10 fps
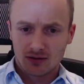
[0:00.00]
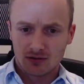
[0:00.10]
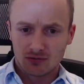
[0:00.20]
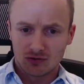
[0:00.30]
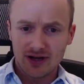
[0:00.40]

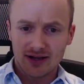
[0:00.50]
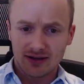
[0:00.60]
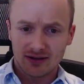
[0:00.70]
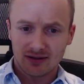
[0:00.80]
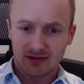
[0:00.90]
Red
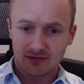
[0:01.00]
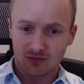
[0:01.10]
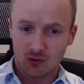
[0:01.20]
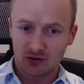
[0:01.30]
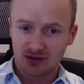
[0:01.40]

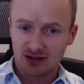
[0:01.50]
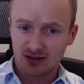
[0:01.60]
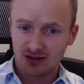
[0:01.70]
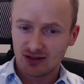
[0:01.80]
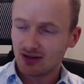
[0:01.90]
for
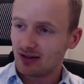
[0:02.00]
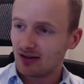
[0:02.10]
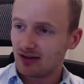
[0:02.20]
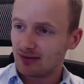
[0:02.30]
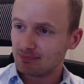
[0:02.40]
the
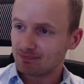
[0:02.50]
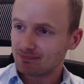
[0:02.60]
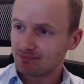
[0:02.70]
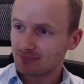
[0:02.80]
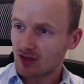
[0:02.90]

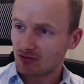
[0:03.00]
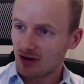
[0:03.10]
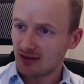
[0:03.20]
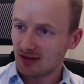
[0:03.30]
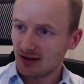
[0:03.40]

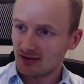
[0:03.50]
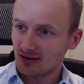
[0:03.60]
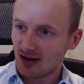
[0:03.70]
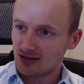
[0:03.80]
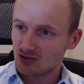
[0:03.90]
Wraith Knight,
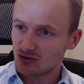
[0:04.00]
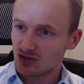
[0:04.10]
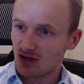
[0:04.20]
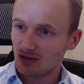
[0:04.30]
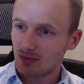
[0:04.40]
as you
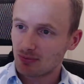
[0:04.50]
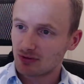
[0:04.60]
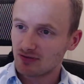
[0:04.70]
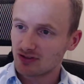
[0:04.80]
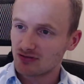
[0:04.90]
saw in my
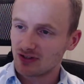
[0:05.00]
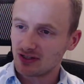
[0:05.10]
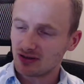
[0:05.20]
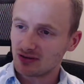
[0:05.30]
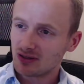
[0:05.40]
previous
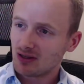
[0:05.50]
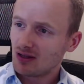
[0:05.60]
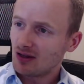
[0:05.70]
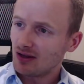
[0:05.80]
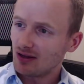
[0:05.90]
video.
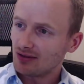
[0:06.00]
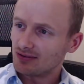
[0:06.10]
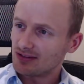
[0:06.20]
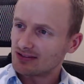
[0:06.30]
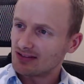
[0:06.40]

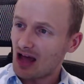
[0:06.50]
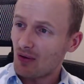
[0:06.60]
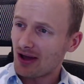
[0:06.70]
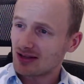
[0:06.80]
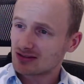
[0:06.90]
This now
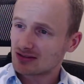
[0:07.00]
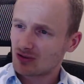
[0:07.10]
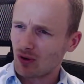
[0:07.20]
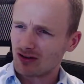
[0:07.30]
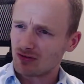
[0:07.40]
has
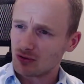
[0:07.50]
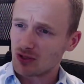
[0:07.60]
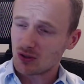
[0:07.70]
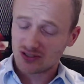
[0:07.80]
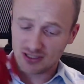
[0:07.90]
quite a few
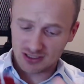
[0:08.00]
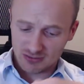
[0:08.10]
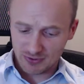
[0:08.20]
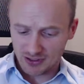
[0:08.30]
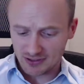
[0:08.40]
coats on it, to
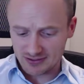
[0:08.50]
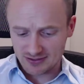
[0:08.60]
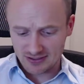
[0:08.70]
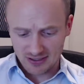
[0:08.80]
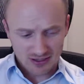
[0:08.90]
be honest.
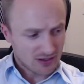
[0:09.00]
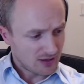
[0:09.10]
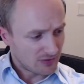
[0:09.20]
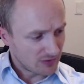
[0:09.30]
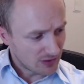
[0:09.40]

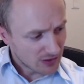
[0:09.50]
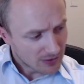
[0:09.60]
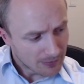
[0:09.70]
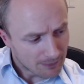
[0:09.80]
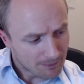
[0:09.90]

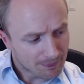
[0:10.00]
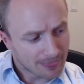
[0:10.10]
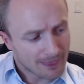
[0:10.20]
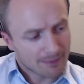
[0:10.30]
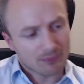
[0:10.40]
The
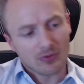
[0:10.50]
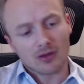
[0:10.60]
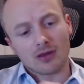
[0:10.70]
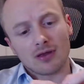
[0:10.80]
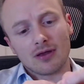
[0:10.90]

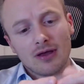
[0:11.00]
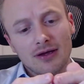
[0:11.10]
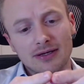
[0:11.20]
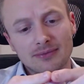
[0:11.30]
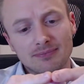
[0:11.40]

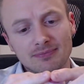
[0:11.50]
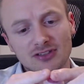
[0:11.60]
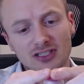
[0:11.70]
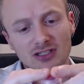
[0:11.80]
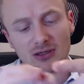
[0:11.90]

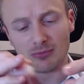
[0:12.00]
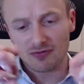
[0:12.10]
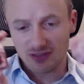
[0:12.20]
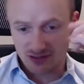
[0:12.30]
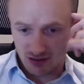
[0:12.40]
Citadel
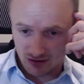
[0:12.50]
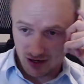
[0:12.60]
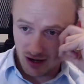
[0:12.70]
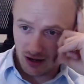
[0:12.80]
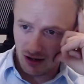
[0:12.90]
Mephiston
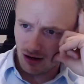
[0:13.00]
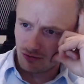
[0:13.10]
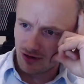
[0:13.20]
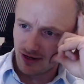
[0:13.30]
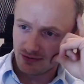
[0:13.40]

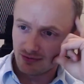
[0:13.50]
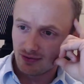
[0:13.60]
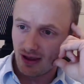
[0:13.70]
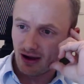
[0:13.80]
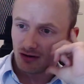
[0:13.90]
Red
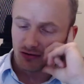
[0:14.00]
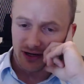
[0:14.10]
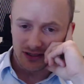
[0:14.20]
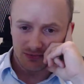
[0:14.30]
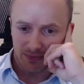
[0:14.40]
Air
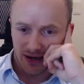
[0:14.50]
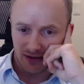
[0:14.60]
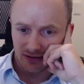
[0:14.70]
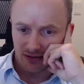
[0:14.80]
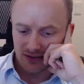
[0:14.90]
Range paint
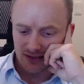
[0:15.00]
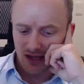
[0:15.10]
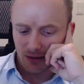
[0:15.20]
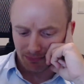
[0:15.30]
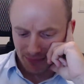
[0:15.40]
is
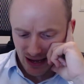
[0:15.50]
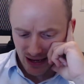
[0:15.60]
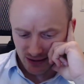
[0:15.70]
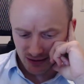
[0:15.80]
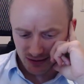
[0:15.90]
not bad.